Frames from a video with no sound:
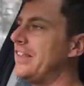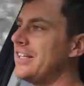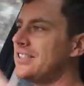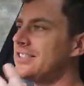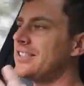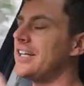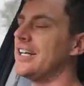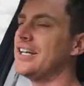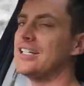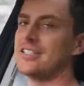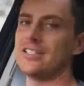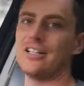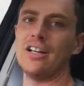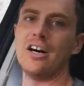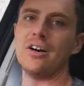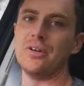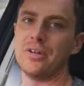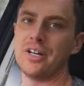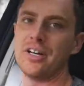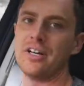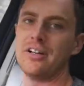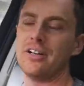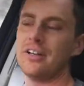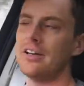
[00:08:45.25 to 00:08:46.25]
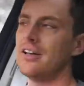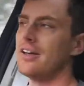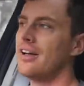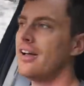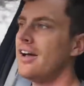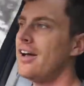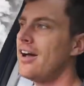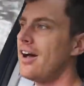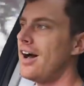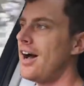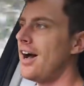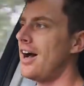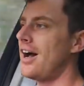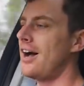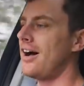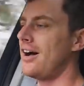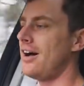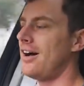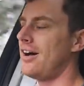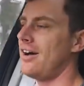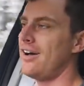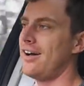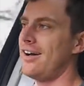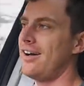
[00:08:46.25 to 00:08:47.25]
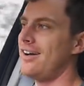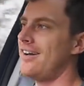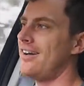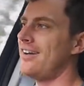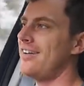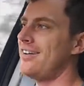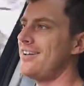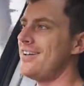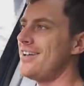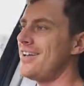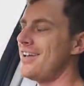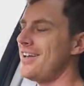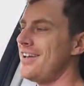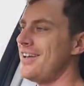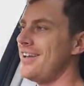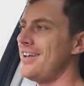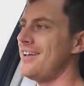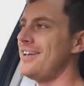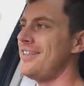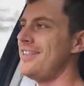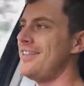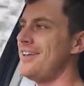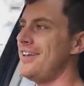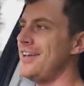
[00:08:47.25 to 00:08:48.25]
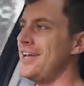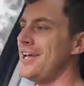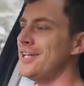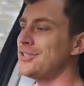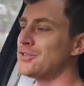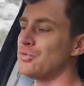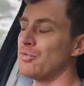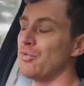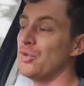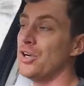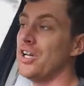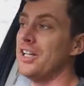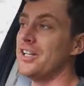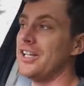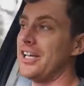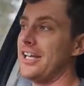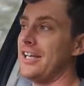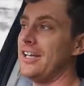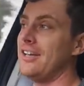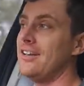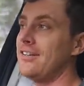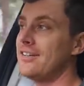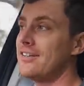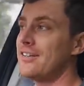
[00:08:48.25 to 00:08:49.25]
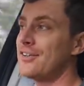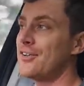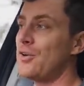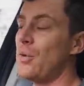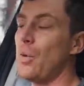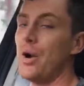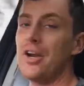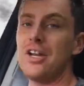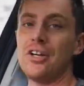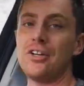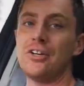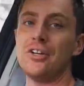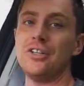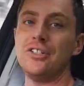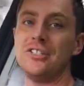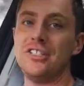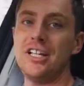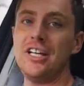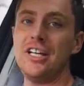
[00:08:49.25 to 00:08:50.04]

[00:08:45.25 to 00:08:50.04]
This thing is loaded uh, it's really quite a good